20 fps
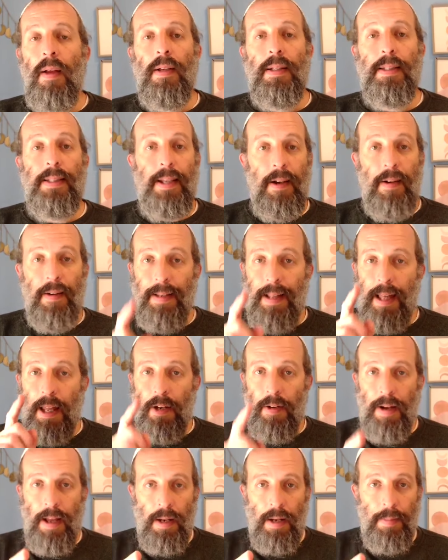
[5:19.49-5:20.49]
Staring down
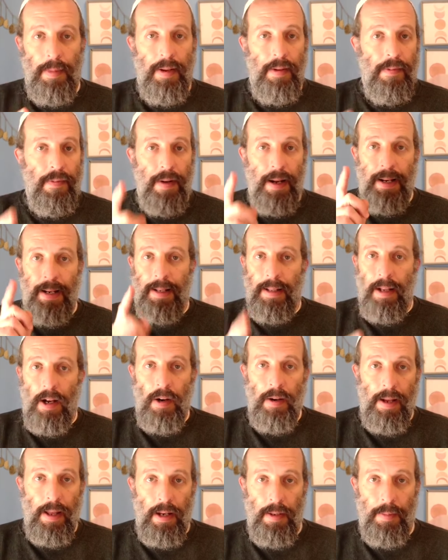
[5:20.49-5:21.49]
our enemy, fighting
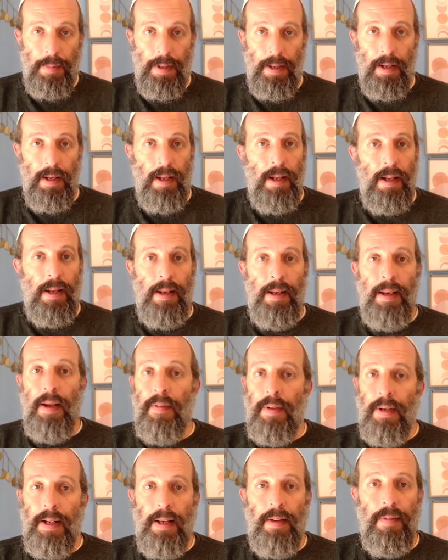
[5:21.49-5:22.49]
our enemy,
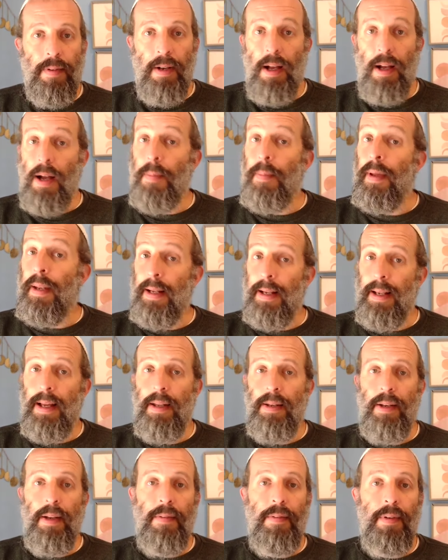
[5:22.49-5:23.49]
never giving up, and
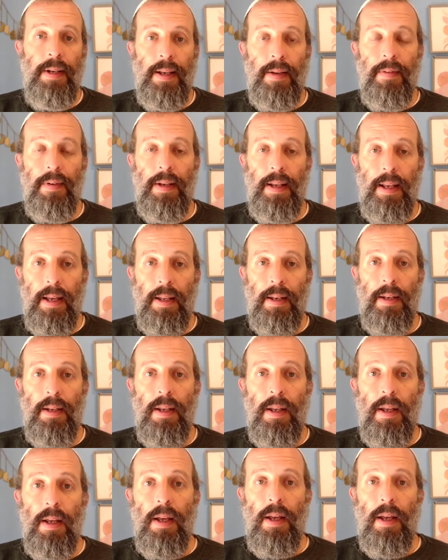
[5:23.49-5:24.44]
again, never giving in.